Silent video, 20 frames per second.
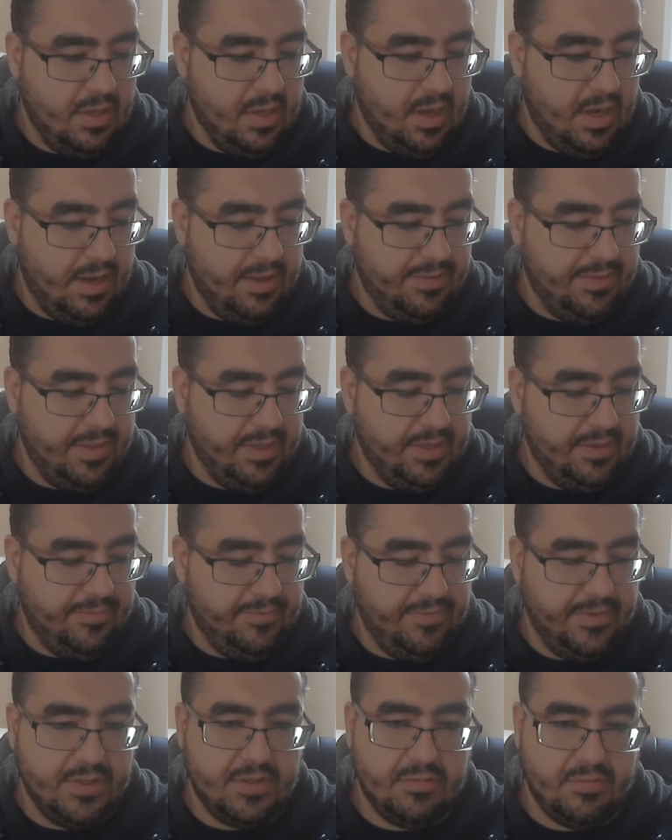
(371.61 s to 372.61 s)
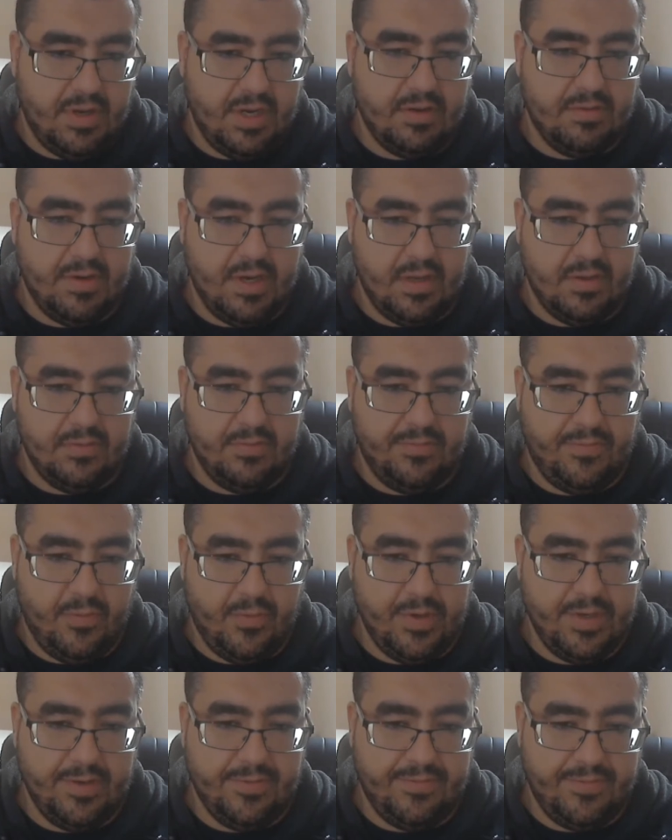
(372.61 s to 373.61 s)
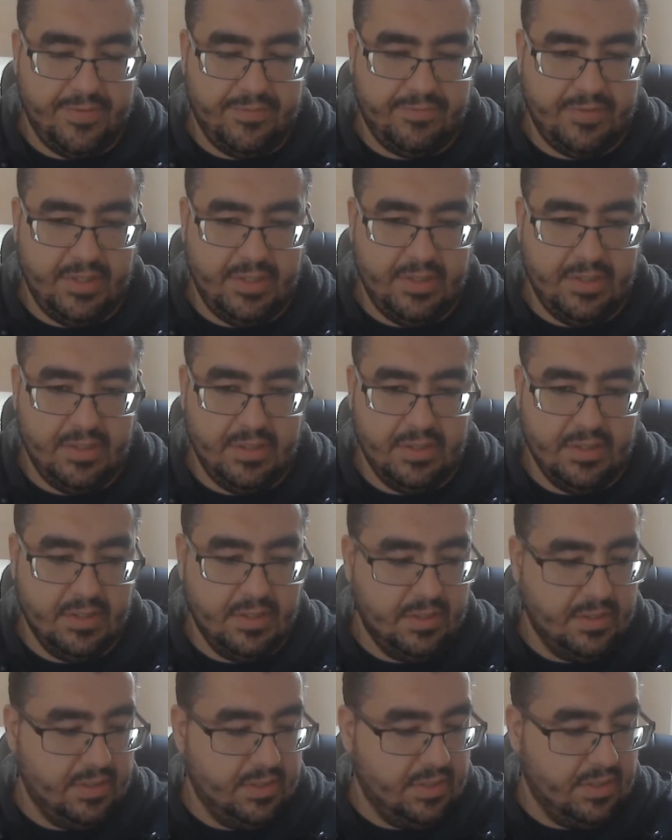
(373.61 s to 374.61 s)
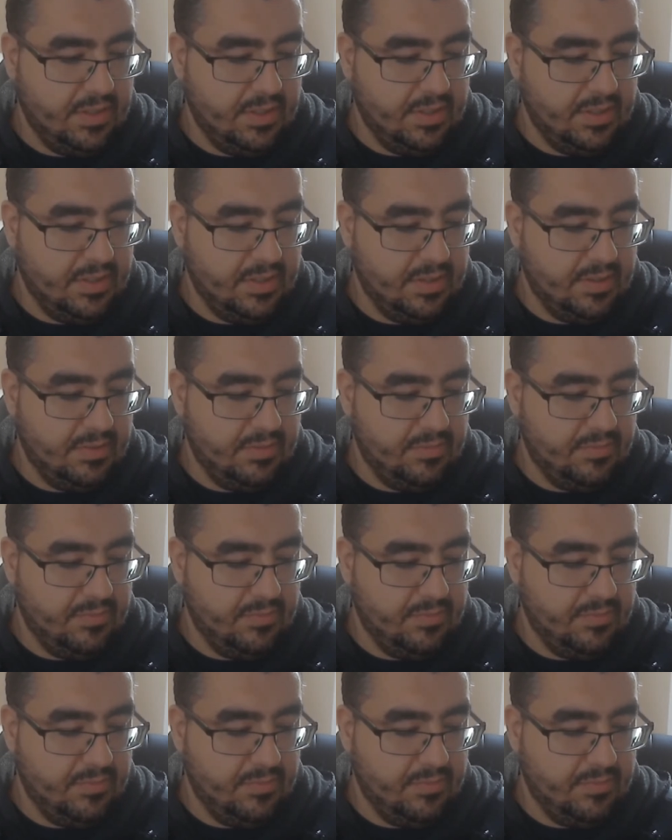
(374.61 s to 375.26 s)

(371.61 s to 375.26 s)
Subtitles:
I think it fits right around 40 to 50. Uh,